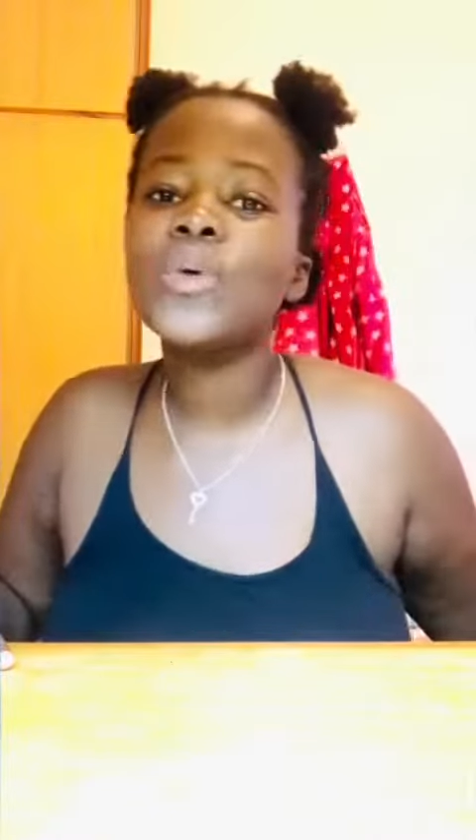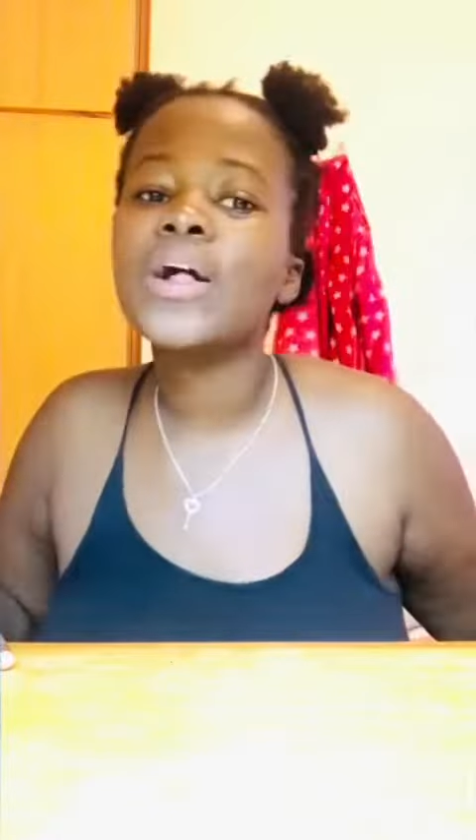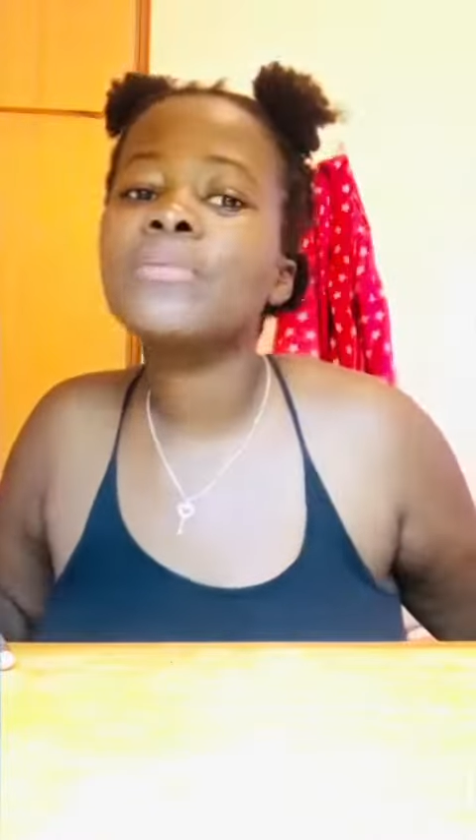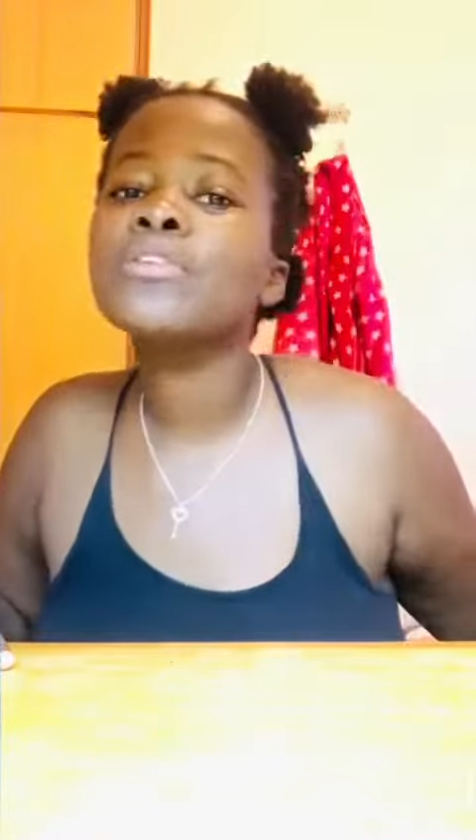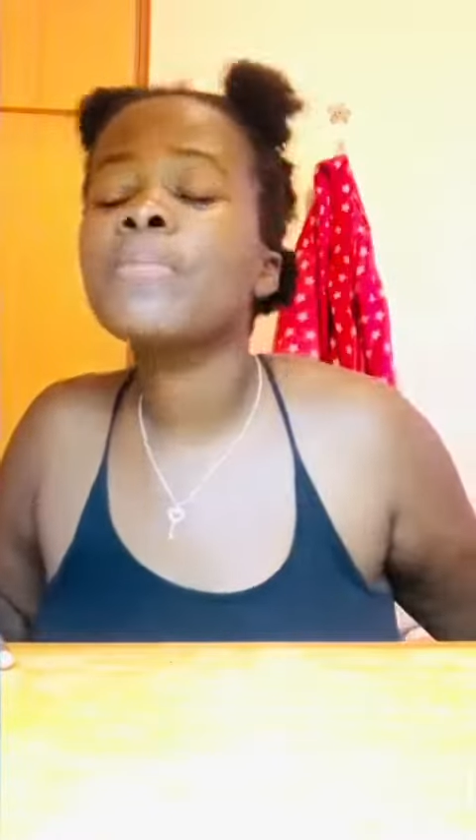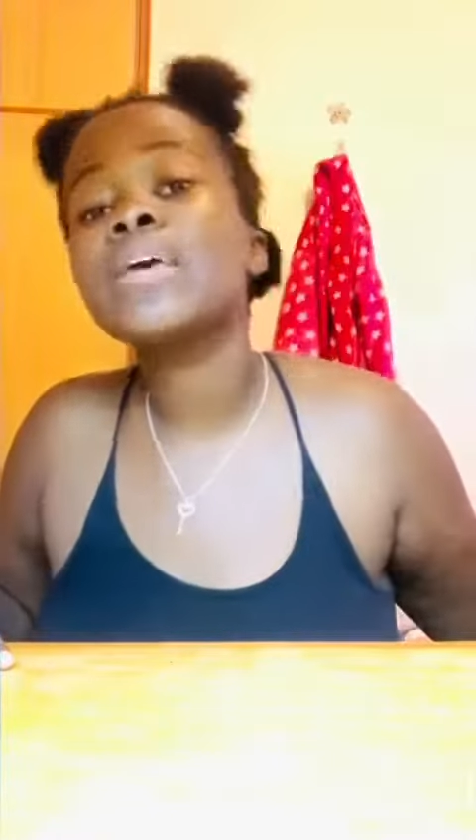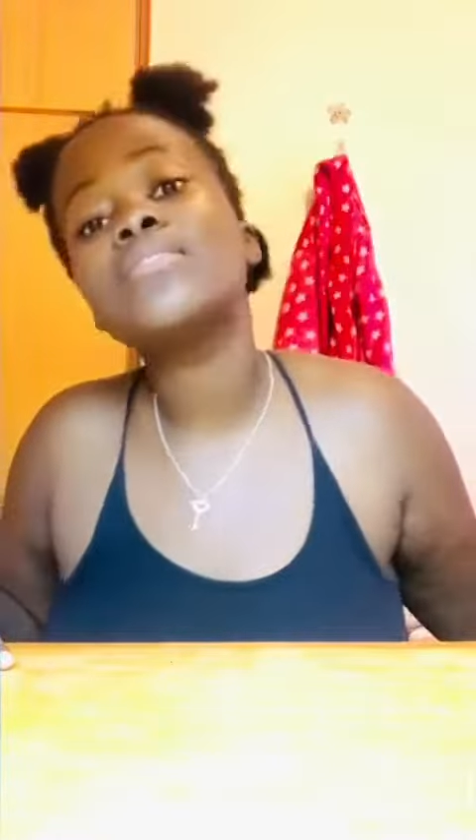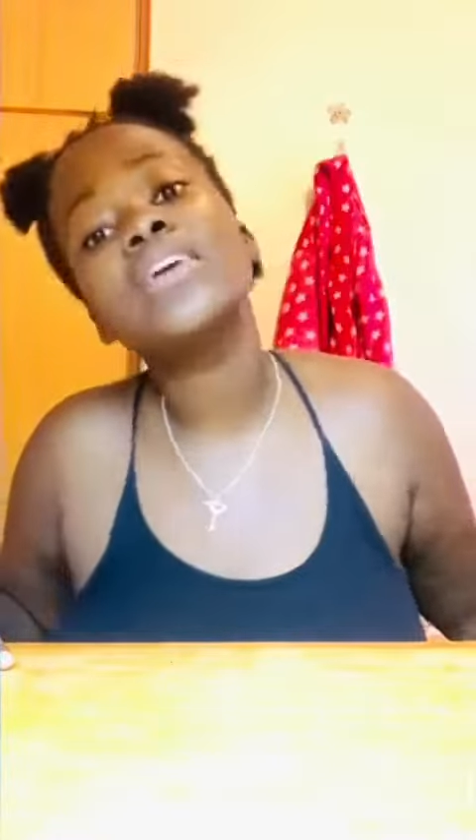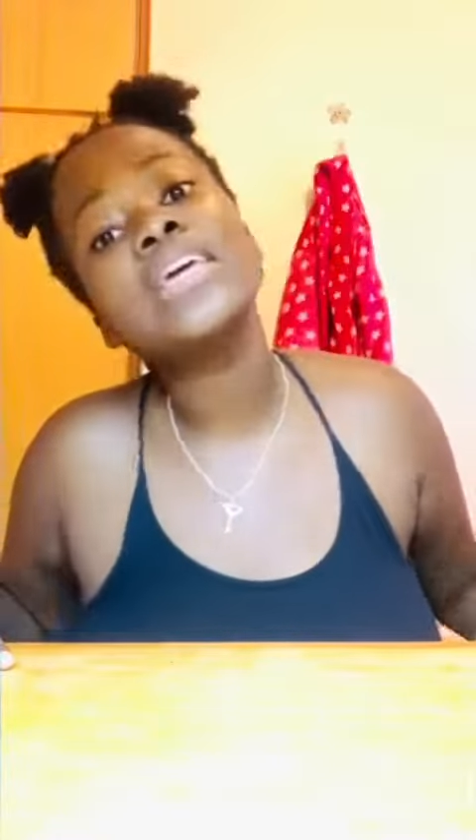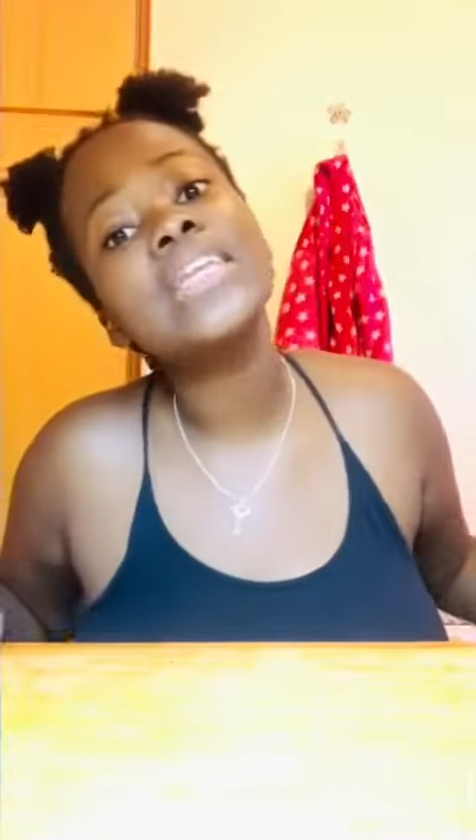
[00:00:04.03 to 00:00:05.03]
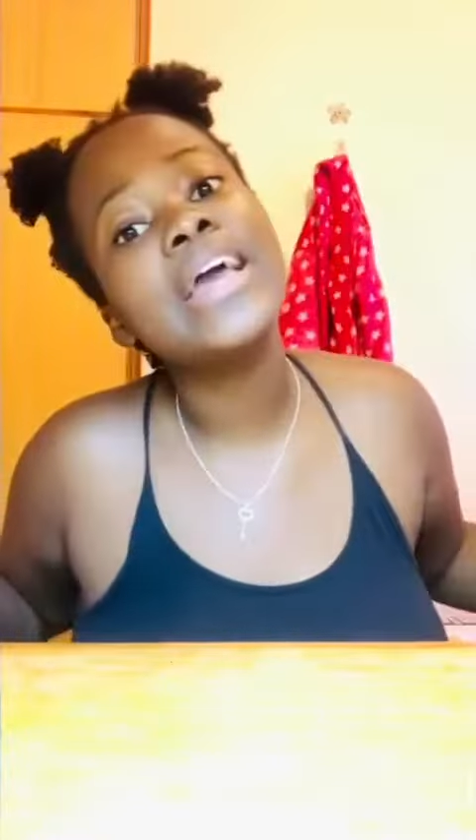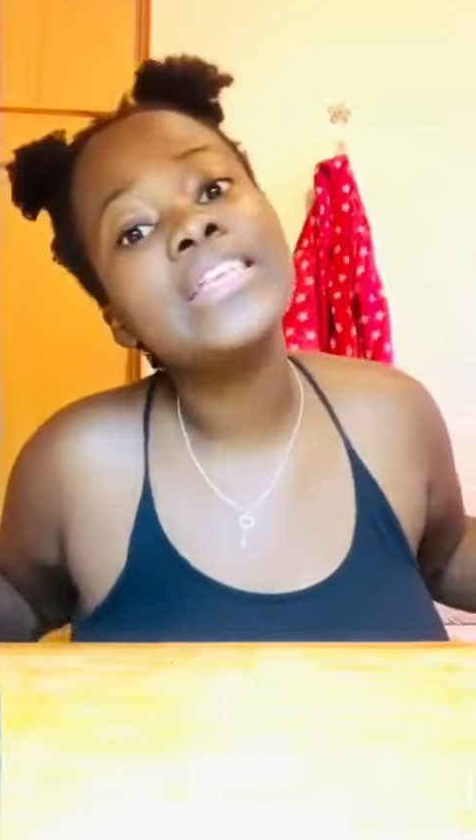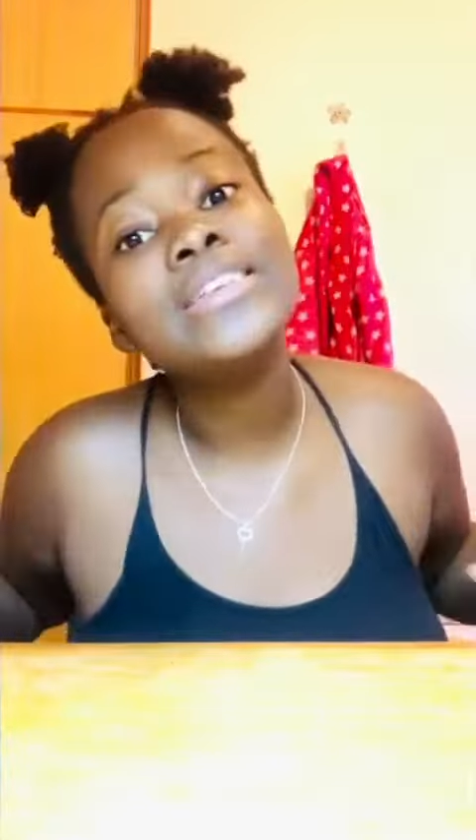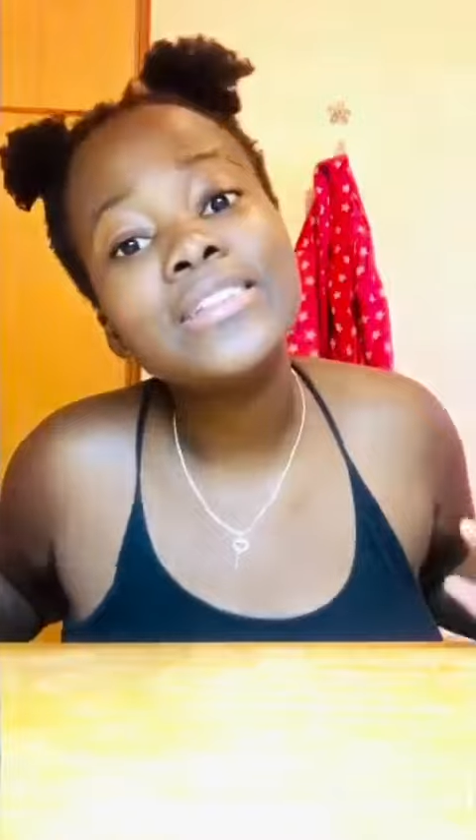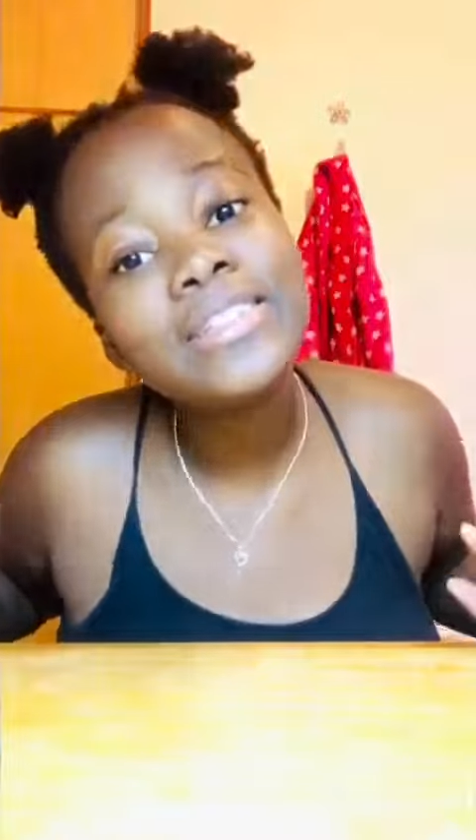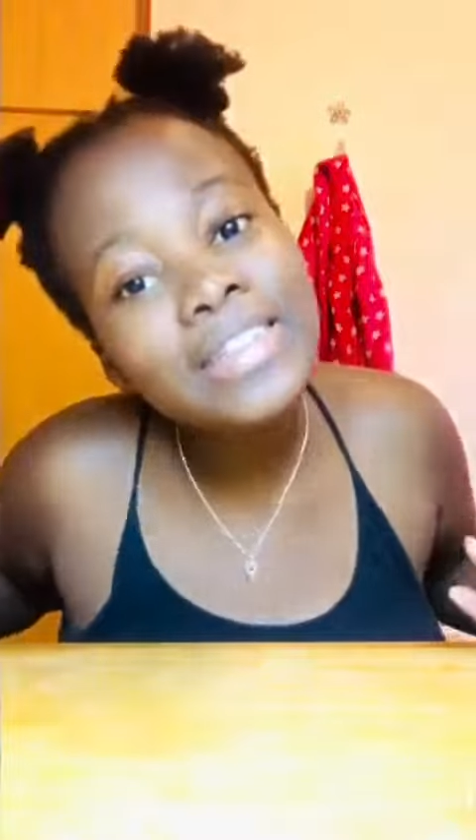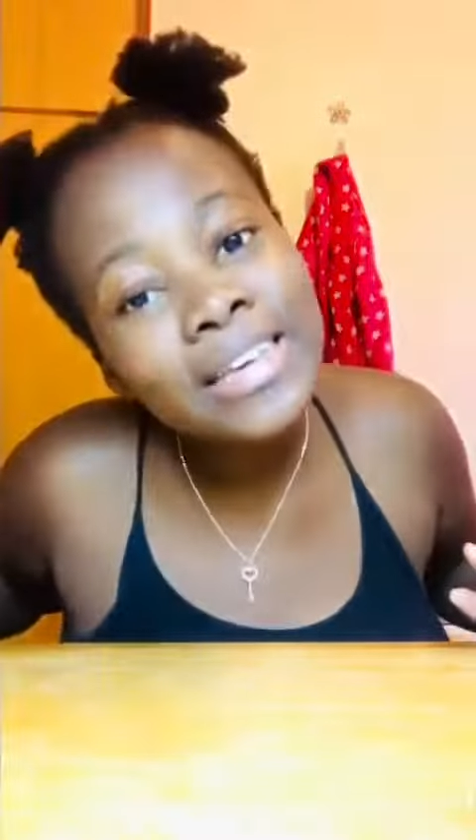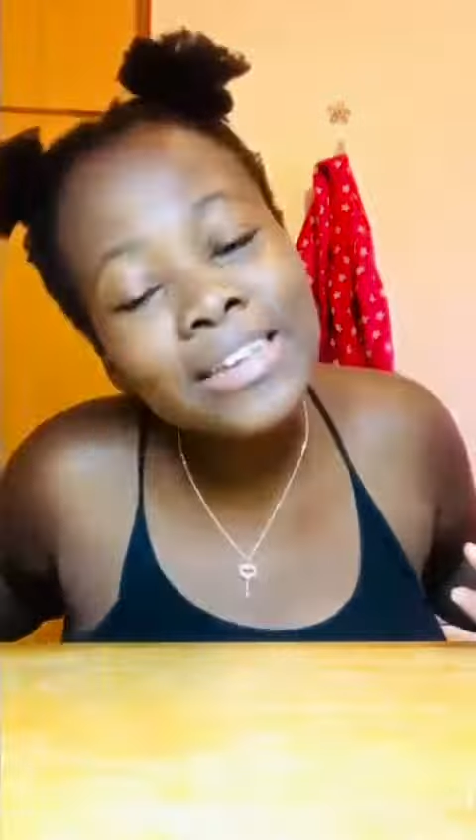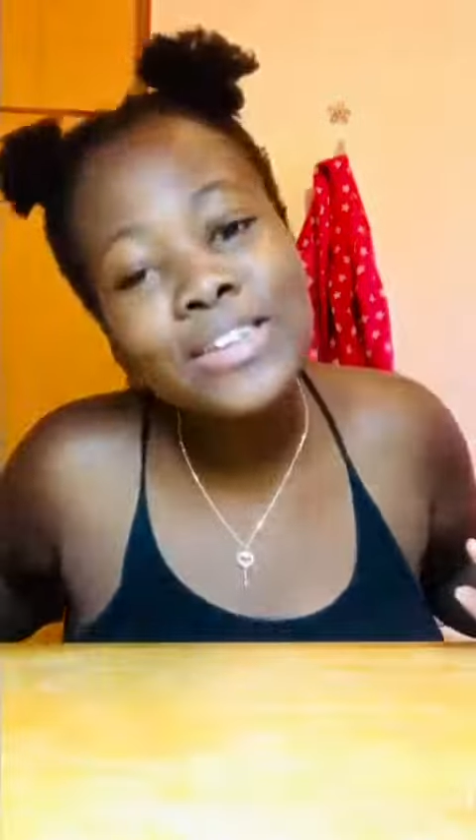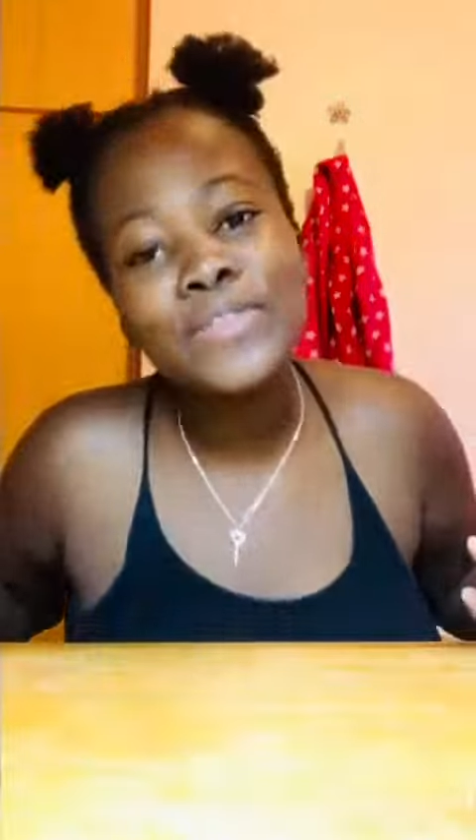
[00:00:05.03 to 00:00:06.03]
Welcome to my second
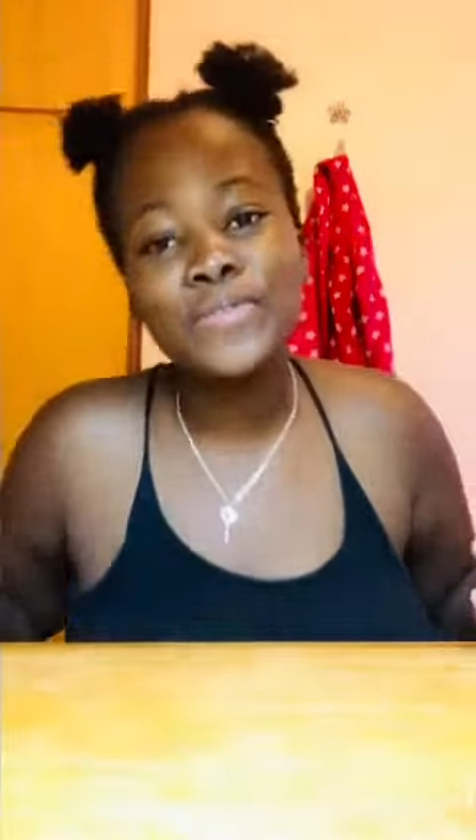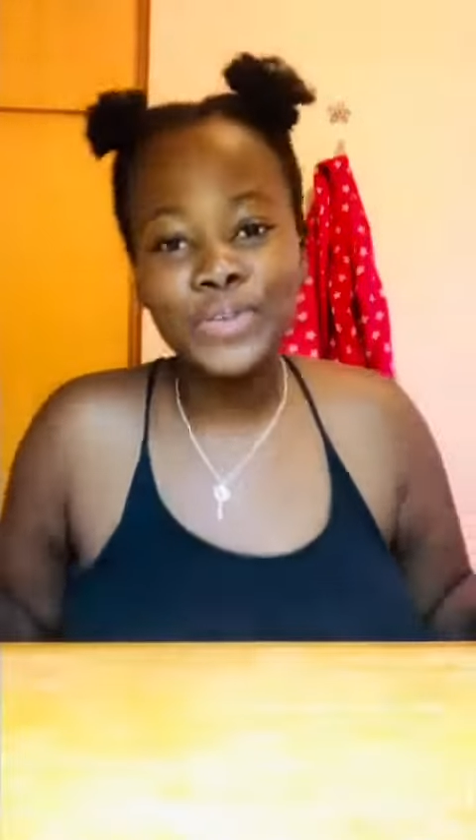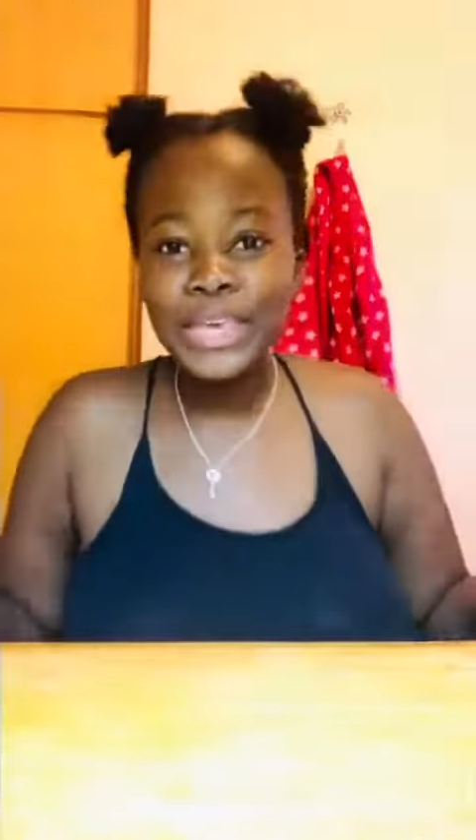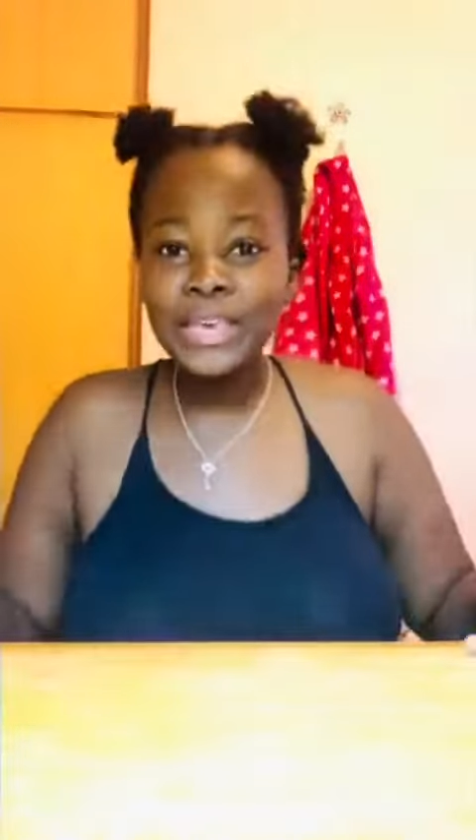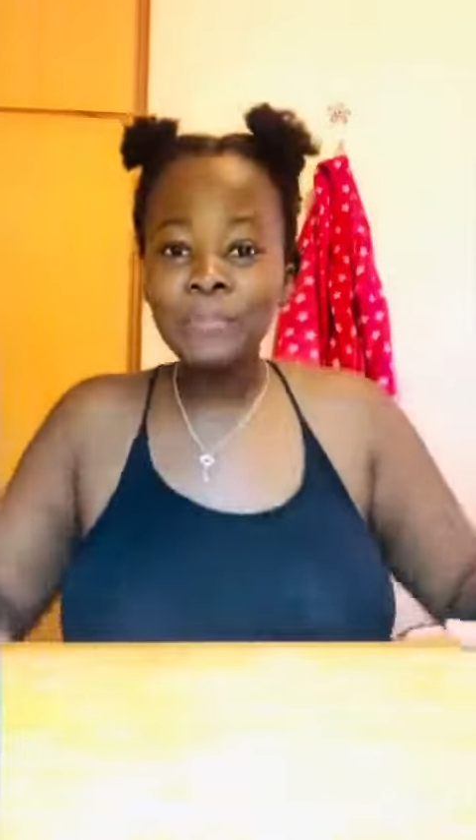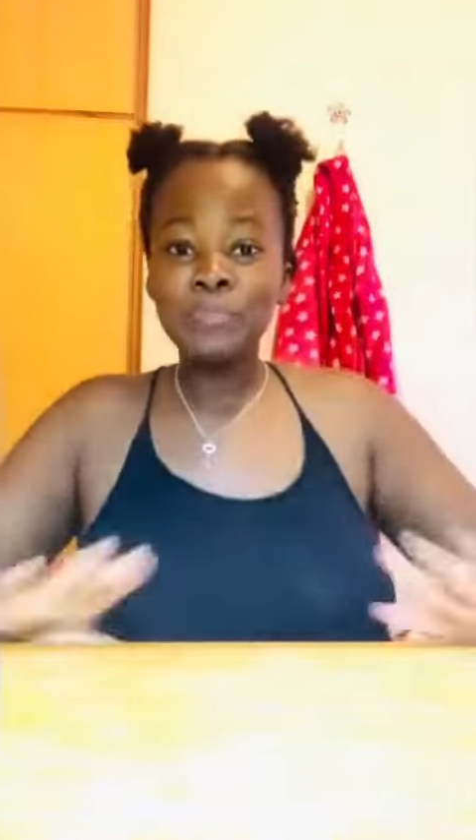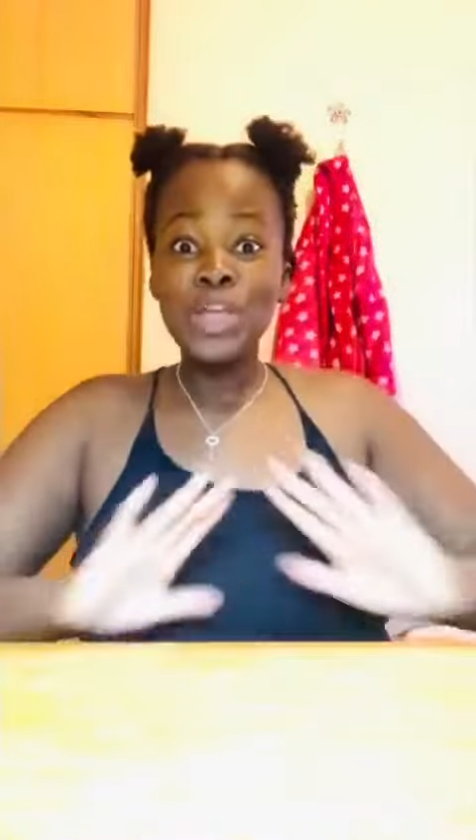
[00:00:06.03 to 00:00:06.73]
IGTV.